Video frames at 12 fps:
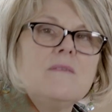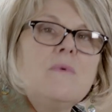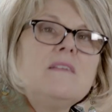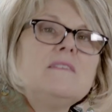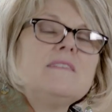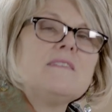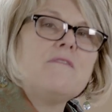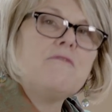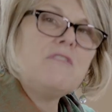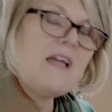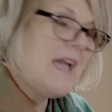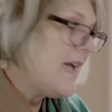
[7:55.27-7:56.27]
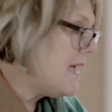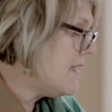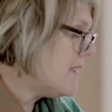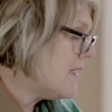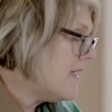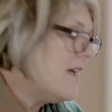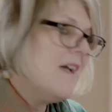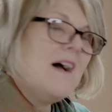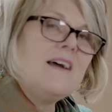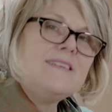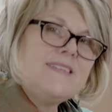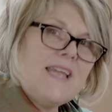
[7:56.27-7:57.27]
What does a flag,
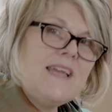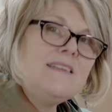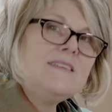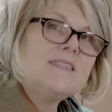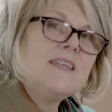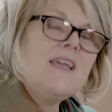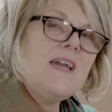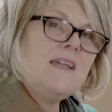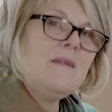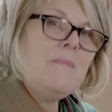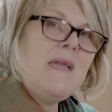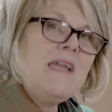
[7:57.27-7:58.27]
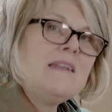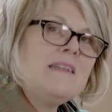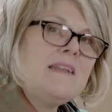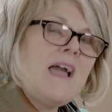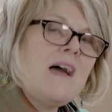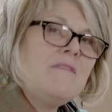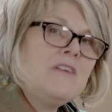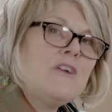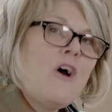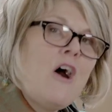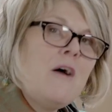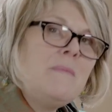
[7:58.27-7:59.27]
a tent, and a magnet have in
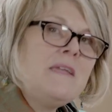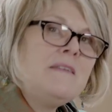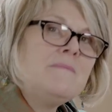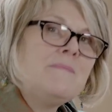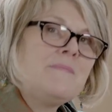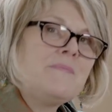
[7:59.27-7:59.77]
common?